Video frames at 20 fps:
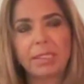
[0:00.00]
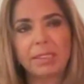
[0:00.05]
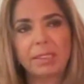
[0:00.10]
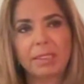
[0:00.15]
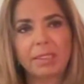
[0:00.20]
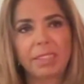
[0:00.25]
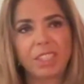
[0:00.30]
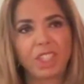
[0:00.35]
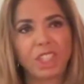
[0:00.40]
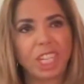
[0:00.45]

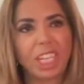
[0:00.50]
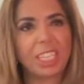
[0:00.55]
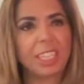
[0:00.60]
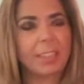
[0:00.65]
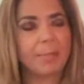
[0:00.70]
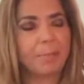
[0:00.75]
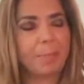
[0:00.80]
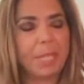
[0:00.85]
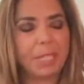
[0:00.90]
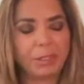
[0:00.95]
It's a
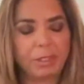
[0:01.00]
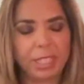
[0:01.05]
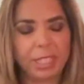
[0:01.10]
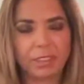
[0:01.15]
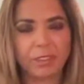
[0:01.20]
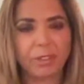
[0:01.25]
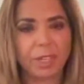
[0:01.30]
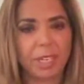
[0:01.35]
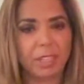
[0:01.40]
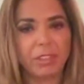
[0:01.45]

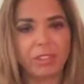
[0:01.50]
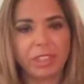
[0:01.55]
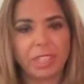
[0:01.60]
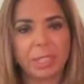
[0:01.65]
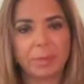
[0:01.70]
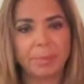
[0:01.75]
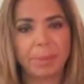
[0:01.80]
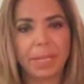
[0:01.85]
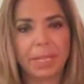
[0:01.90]
Shakespearean tragedy,